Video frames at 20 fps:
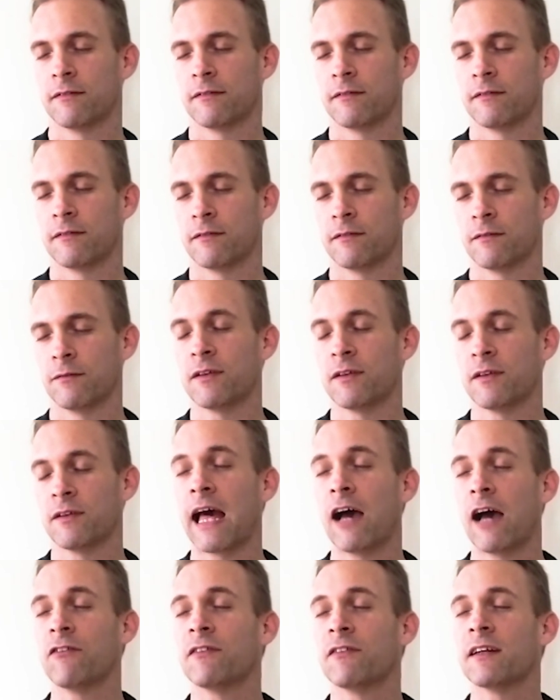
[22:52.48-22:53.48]

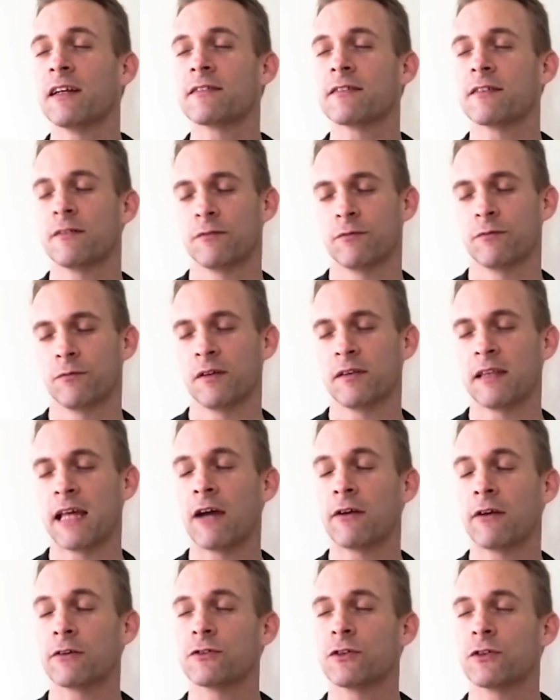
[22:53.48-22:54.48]
without reason, without
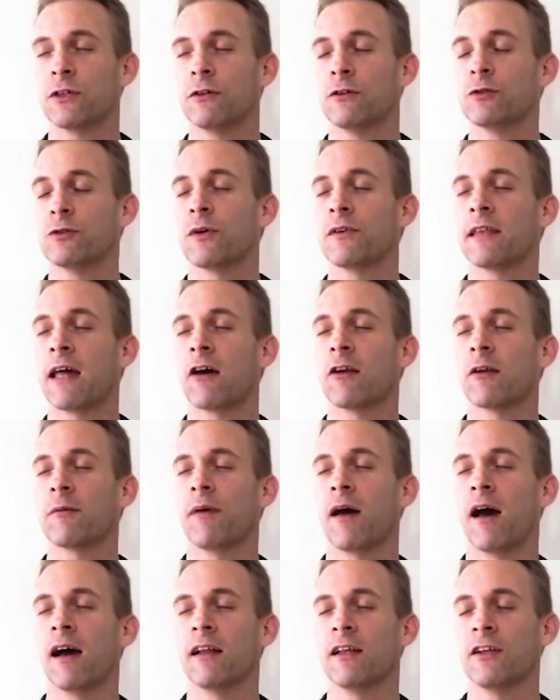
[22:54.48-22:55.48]
excuse, without
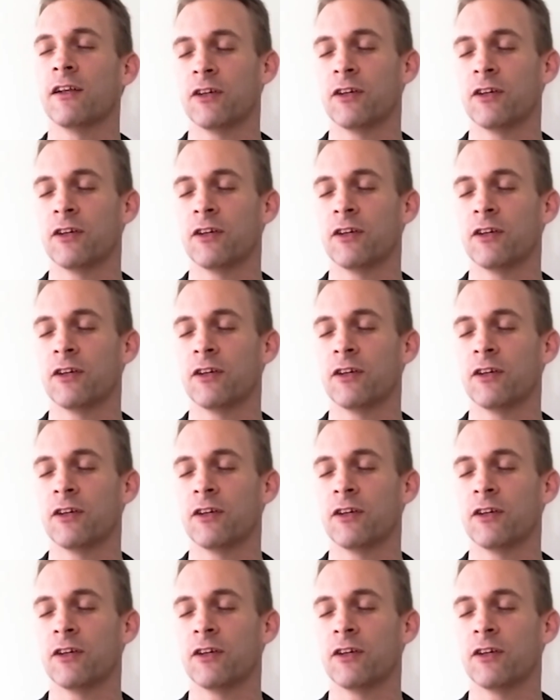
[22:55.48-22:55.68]
apology,